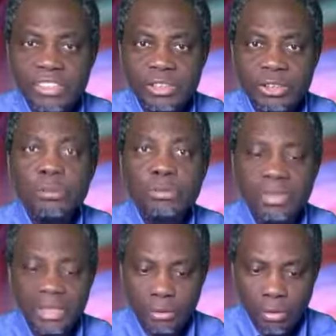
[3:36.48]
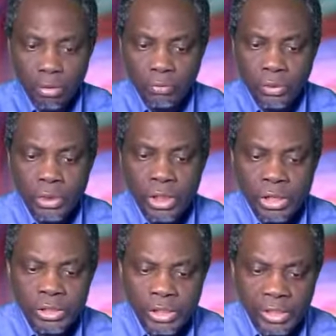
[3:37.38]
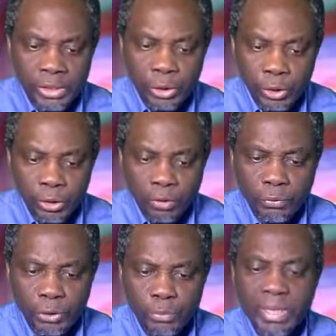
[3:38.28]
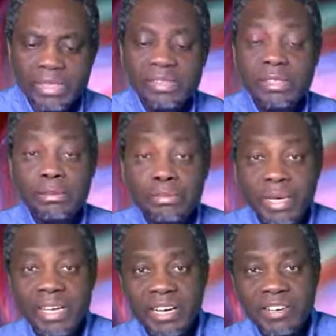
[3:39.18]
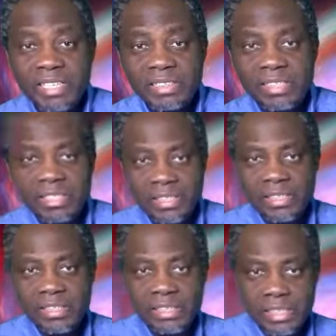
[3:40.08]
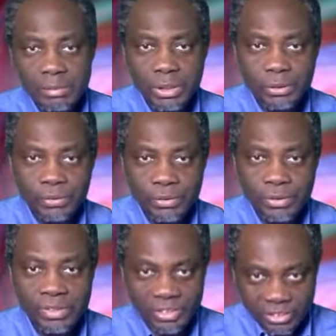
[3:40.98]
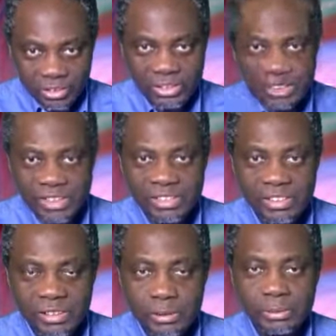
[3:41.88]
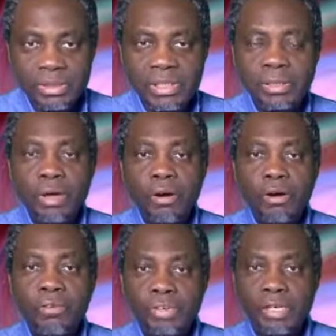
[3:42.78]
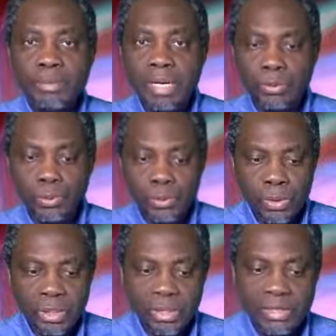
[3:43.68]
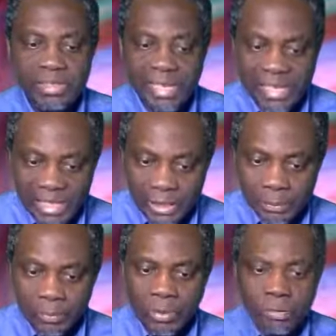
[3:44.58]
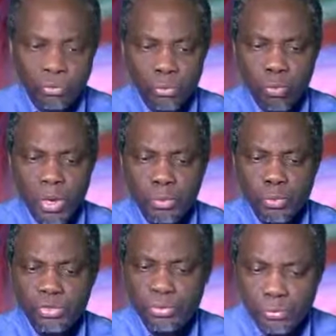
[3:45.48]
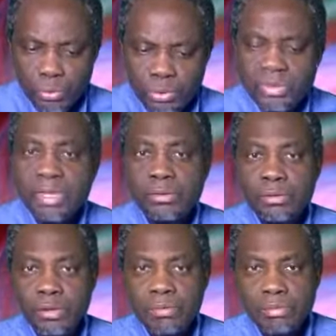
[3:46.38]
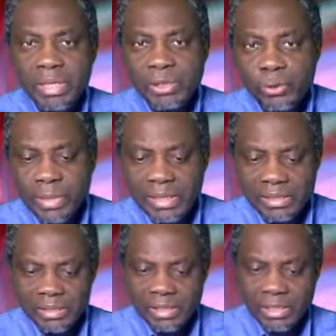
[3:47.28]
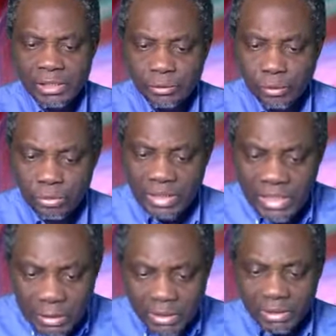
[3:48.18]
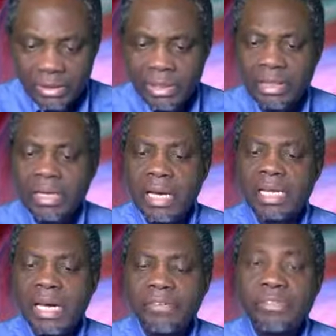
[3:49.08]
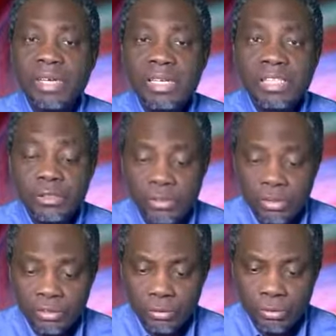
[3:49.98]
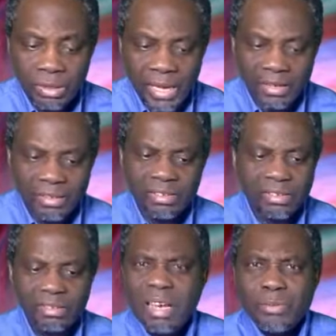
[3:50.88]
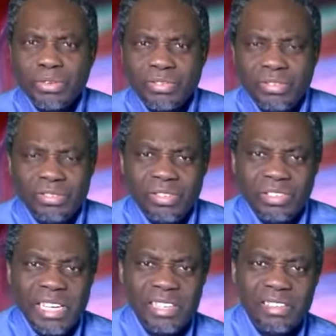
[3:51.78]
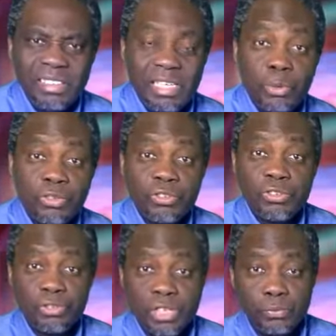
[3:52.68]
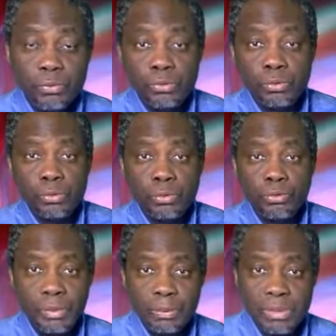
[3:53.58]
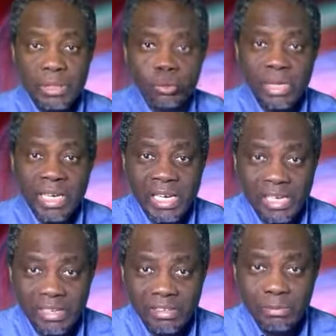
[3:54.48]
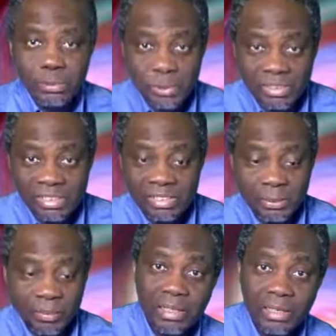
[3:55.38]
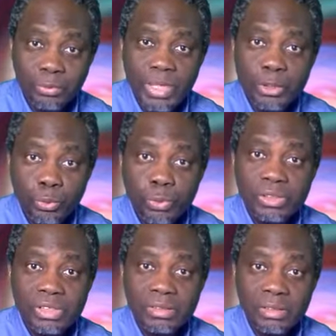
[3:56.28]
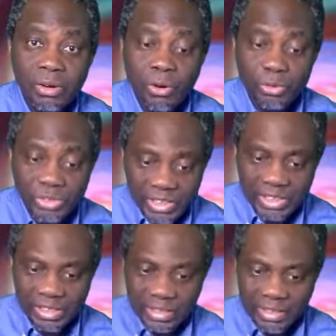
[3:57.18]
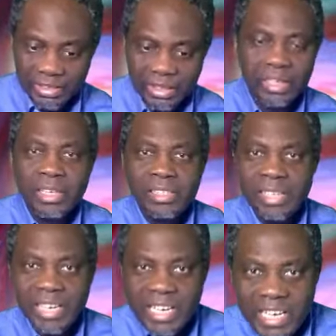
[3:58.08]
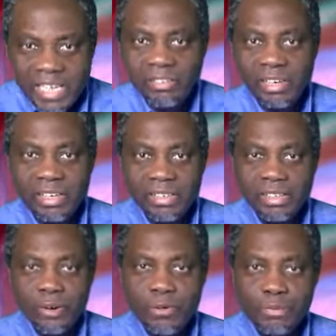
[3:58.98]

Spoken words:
this subject of humanity being created in the image of God. Such is this subject of Imago Dei. So when Moses wrote that God made humanity in his own image and after his own likeness, that was not anything that was strange to those people that were hearing Moses when he wrote it originally. The hearer of